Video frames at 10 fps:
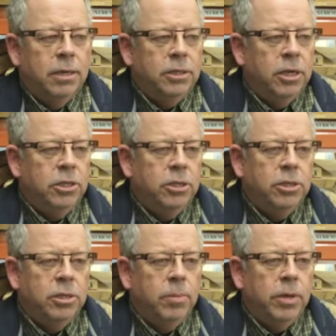such as
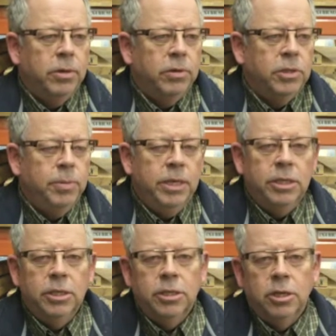some other
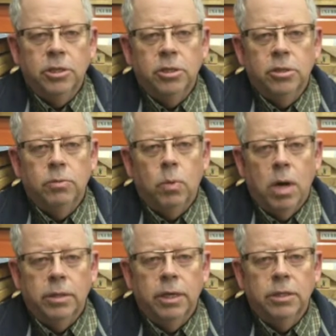species such as
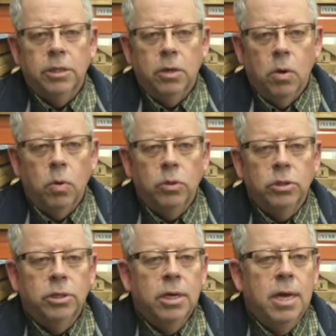walnuts and
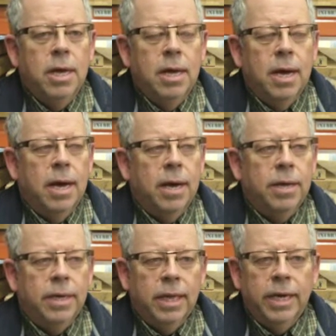oaks.
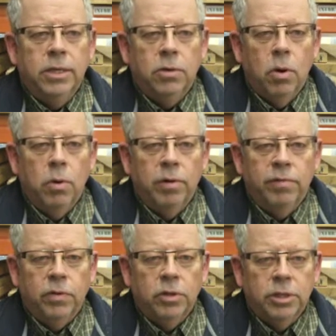They like to grow in
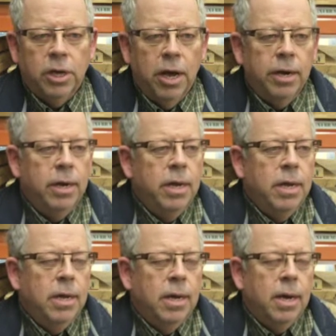full sun,
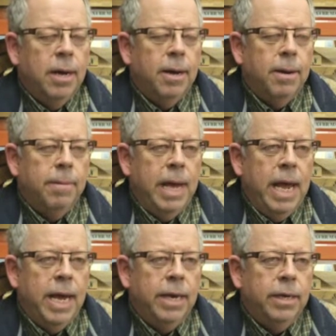
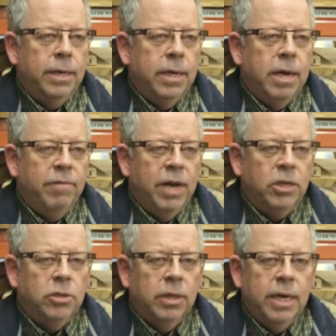and
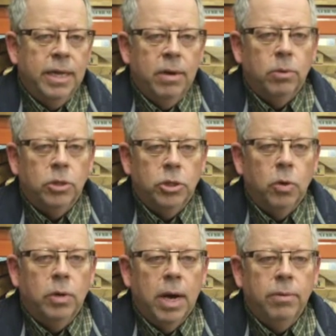eventually they will
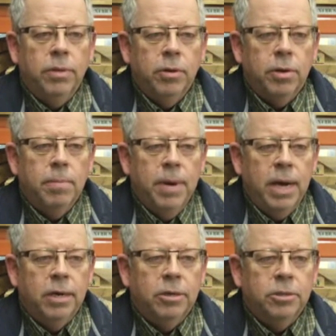choke out their
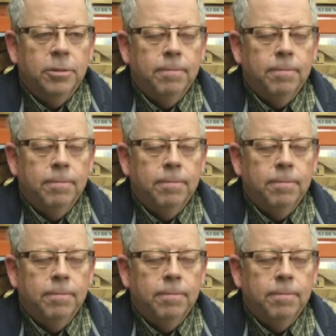competitors.